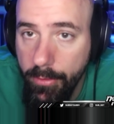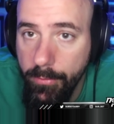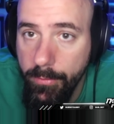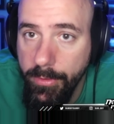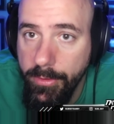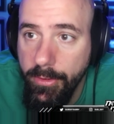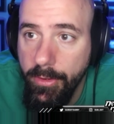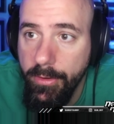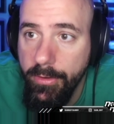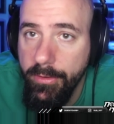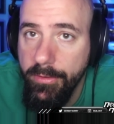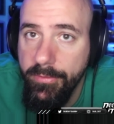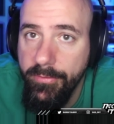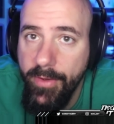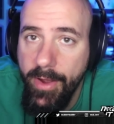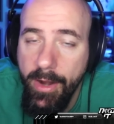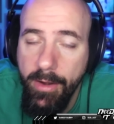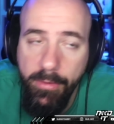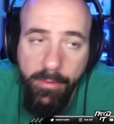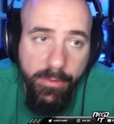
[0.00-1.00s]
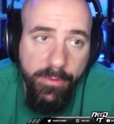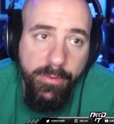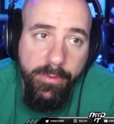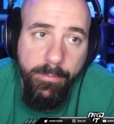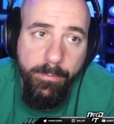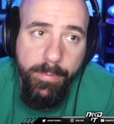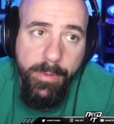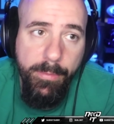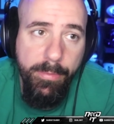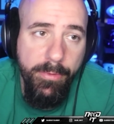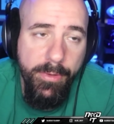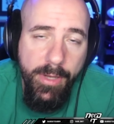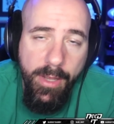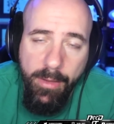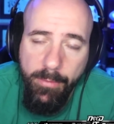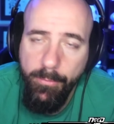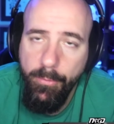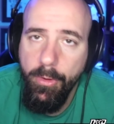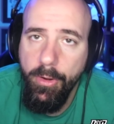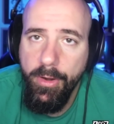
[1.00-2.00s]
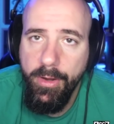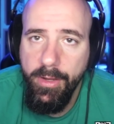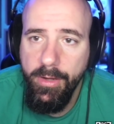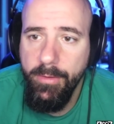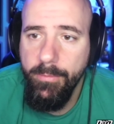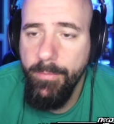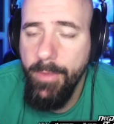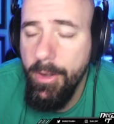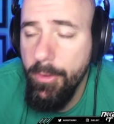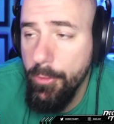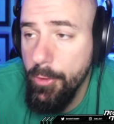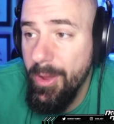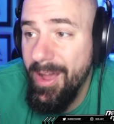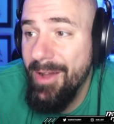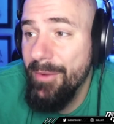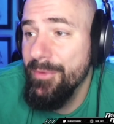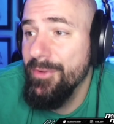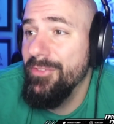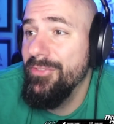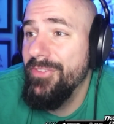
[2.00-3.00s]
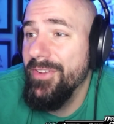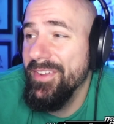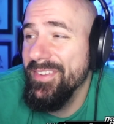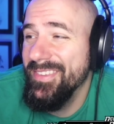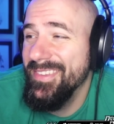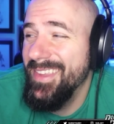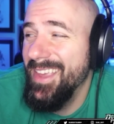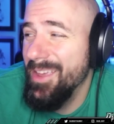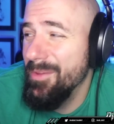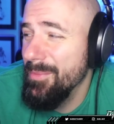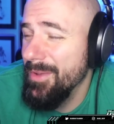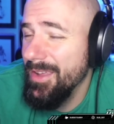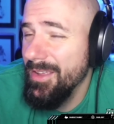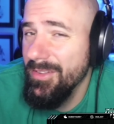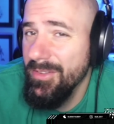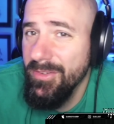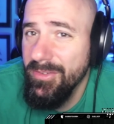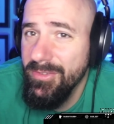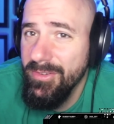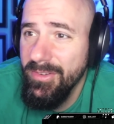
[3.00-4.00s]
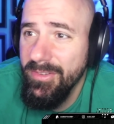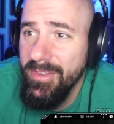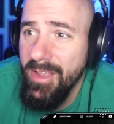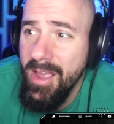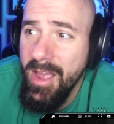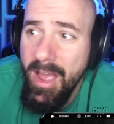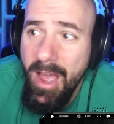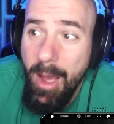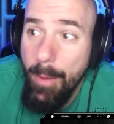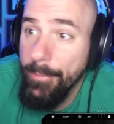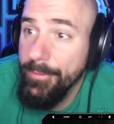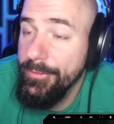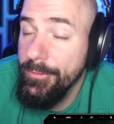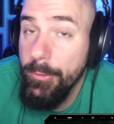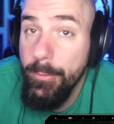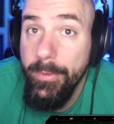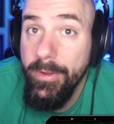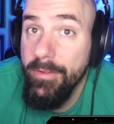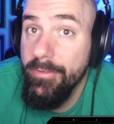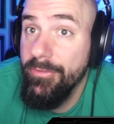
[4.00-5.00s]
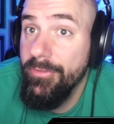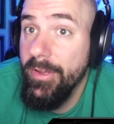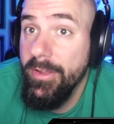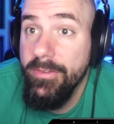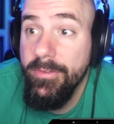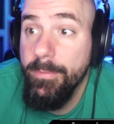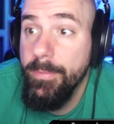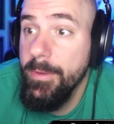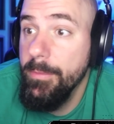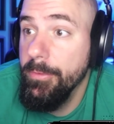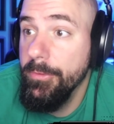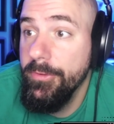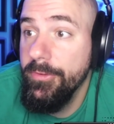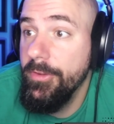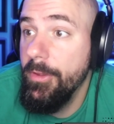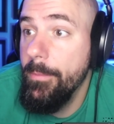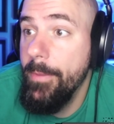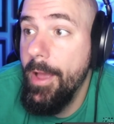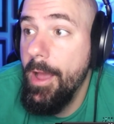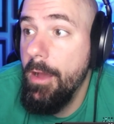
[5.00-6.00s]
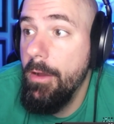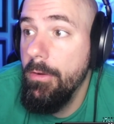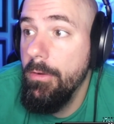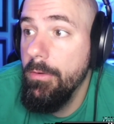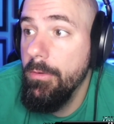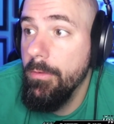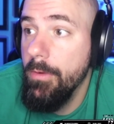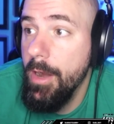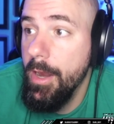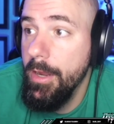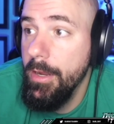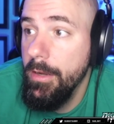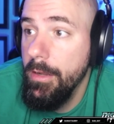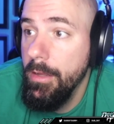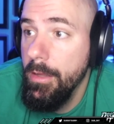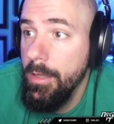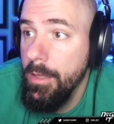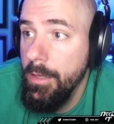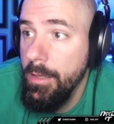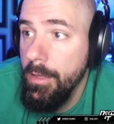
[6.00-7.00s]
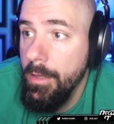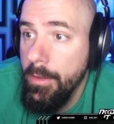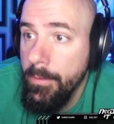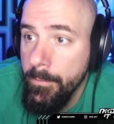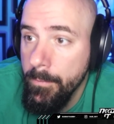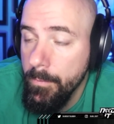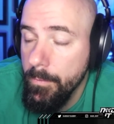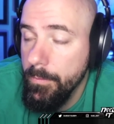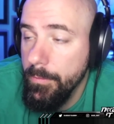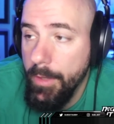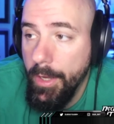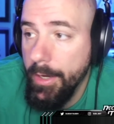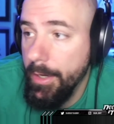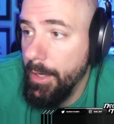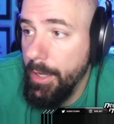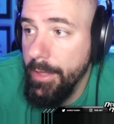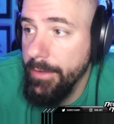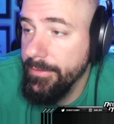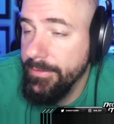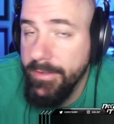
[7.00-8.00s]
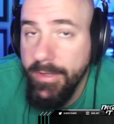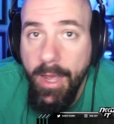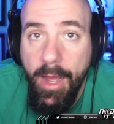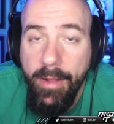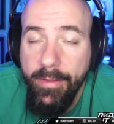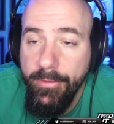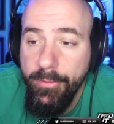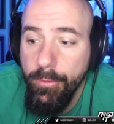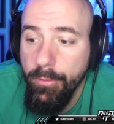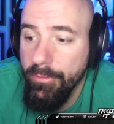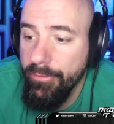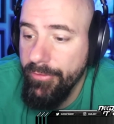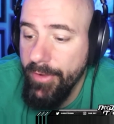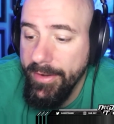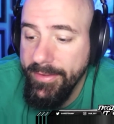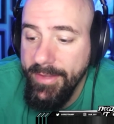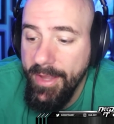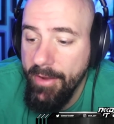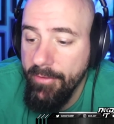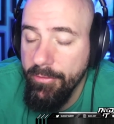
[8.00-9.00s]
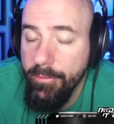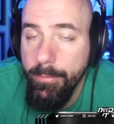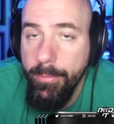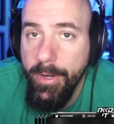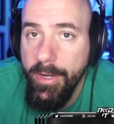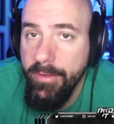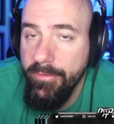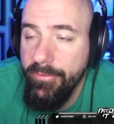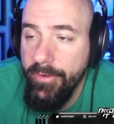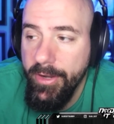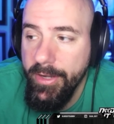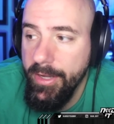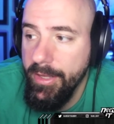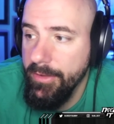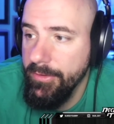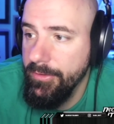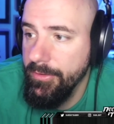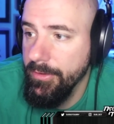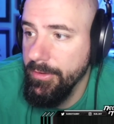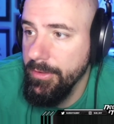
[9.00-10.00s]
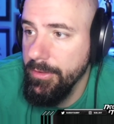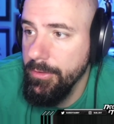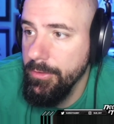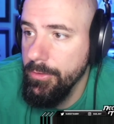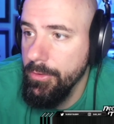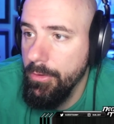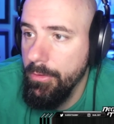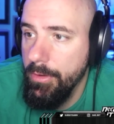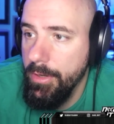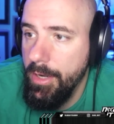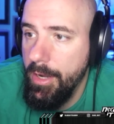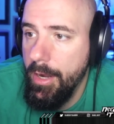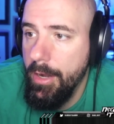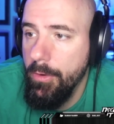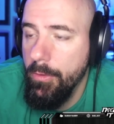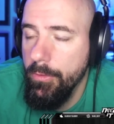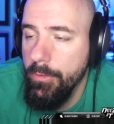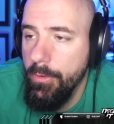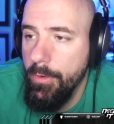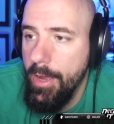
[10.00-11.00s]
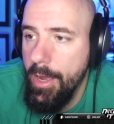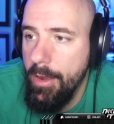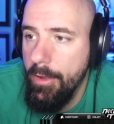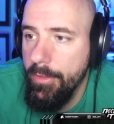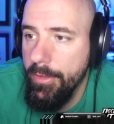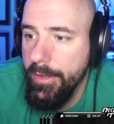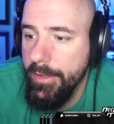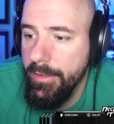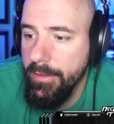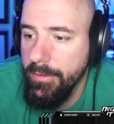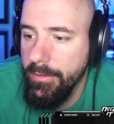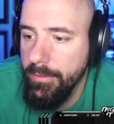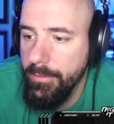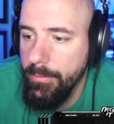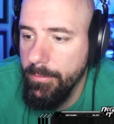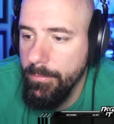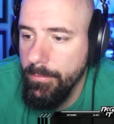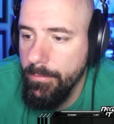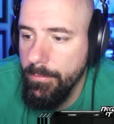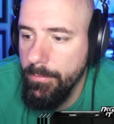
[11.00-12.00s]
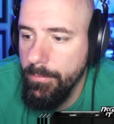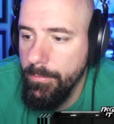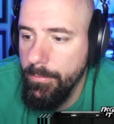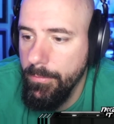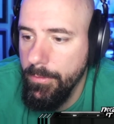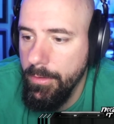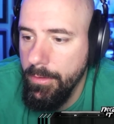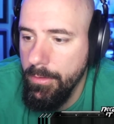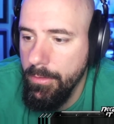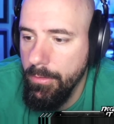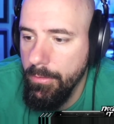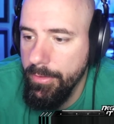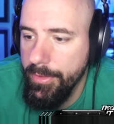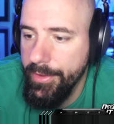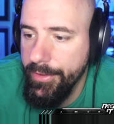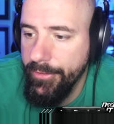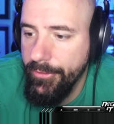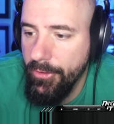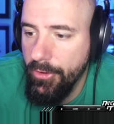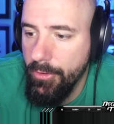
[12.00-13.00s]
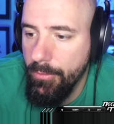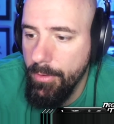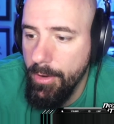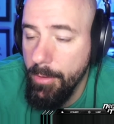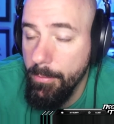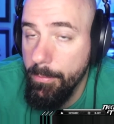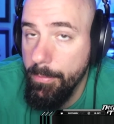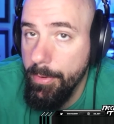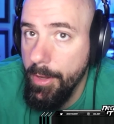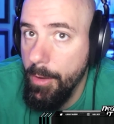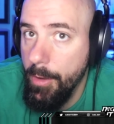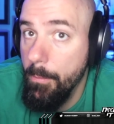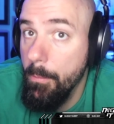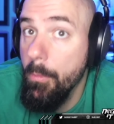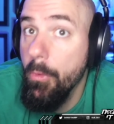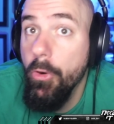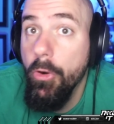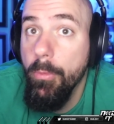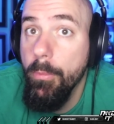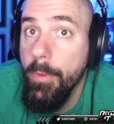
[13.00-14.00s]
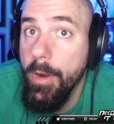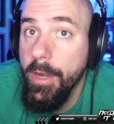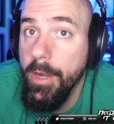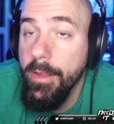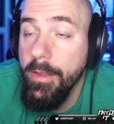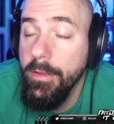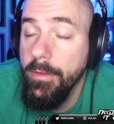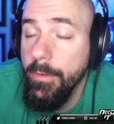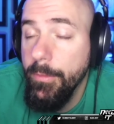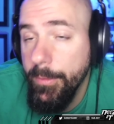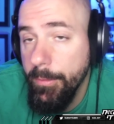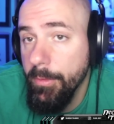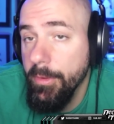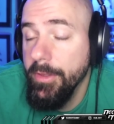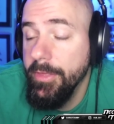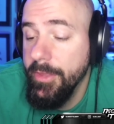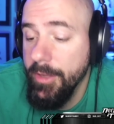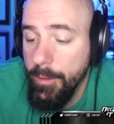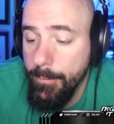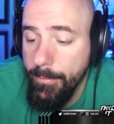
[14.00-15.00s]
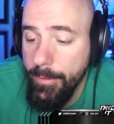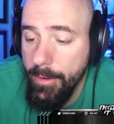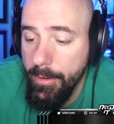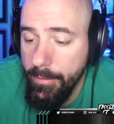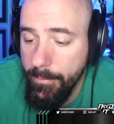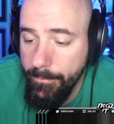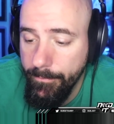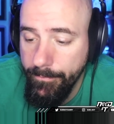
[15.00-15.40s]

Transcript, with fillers: with all this virus and people not working, and I don't know how it affects gaming industries. I'm assuming it affects people somehow, right? Like it's got to affect everybody financially, you know. And I don't know how they can, you know, then turn around and put out more money. Let me really think about it.